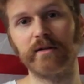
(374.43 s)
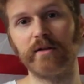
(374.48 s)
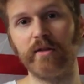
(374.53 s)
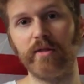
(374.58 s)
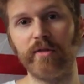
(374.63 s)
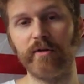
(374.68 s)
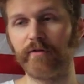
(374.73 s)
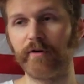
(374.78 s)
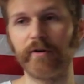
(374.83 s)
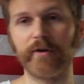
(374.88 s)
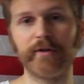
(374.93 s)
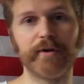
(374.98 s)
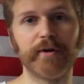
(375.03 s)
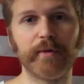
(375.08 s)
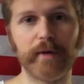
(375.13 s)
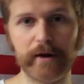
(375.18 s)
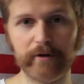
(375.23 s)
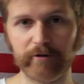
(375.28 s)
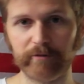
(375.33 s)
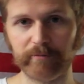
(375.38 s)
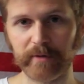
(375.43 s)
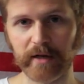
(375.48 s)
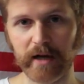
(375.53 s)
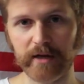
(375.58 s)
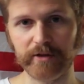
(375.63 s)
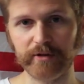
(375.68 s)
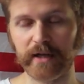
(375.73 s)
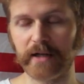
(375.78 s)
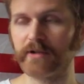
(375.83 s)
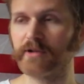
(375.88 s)
the further away from God
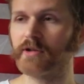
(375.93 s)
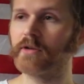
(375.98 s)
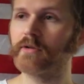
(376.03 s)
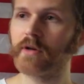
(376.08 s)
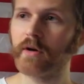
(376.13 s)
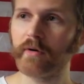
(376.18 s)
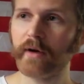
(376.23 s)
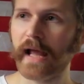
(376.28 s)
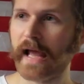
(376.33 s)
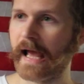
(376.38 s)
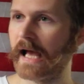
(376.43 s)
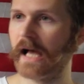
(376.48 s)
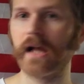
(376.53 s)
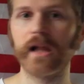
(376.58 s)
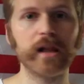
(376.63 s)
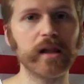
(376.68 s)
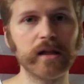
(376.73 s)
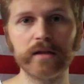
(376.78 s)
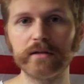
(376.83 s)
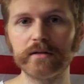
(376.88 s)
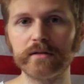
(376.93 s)
you get. You don't go to hell.